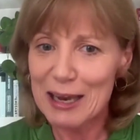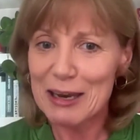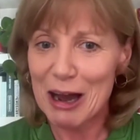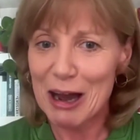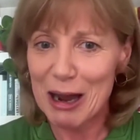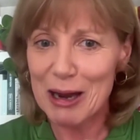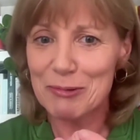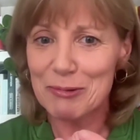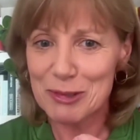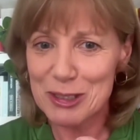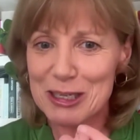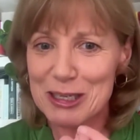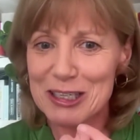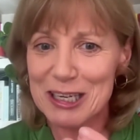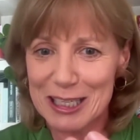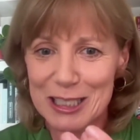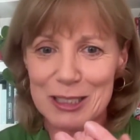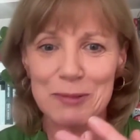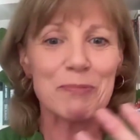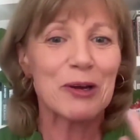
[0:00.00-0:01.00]
And I was
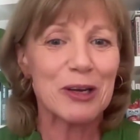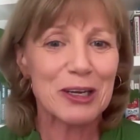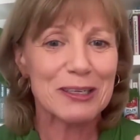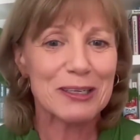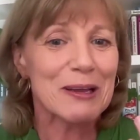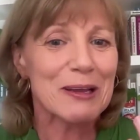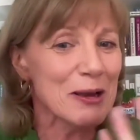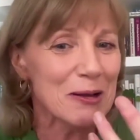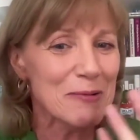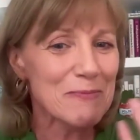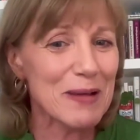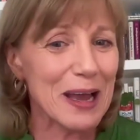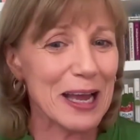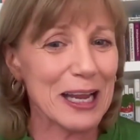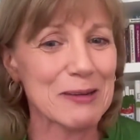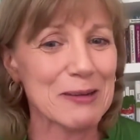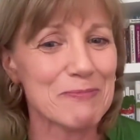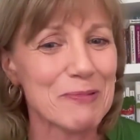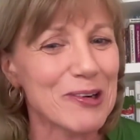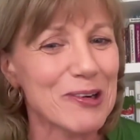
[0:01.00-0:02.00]
an expert in
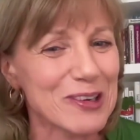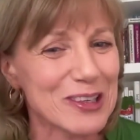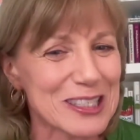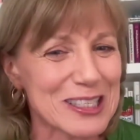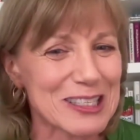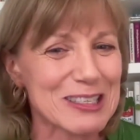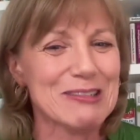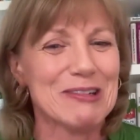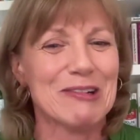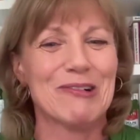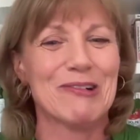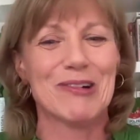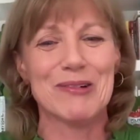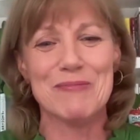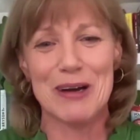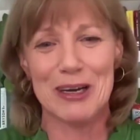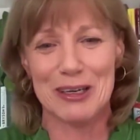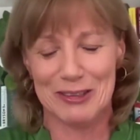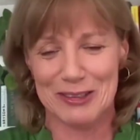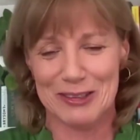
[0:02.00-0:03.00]
menopause and
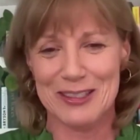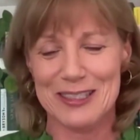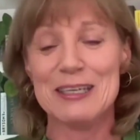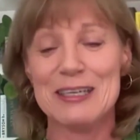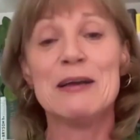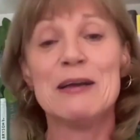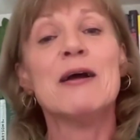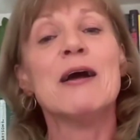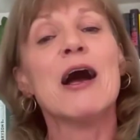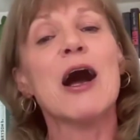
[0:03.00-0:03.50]
hormones.